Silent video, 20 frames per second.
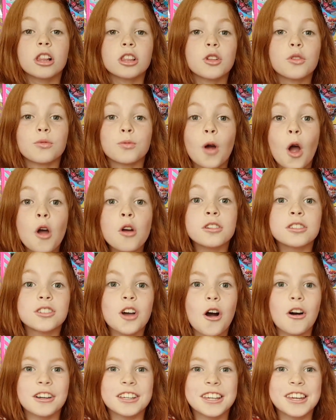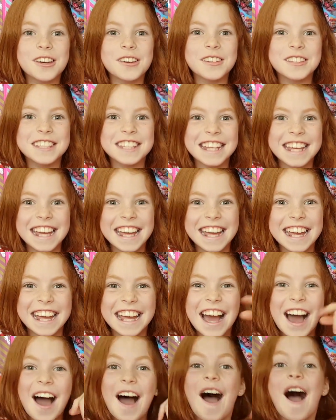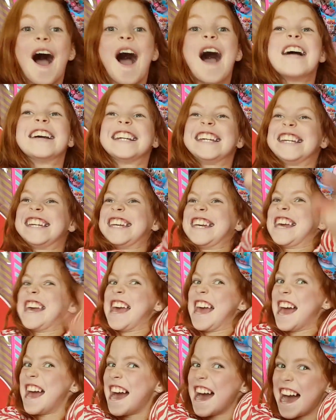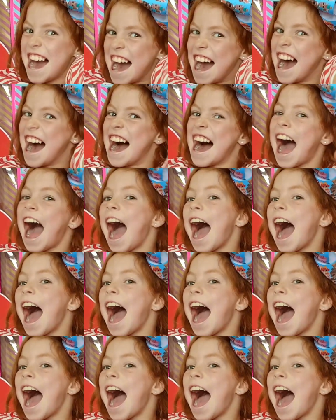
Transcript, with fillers: Little rose, rose gold, gold cutie. cutie. Yeah!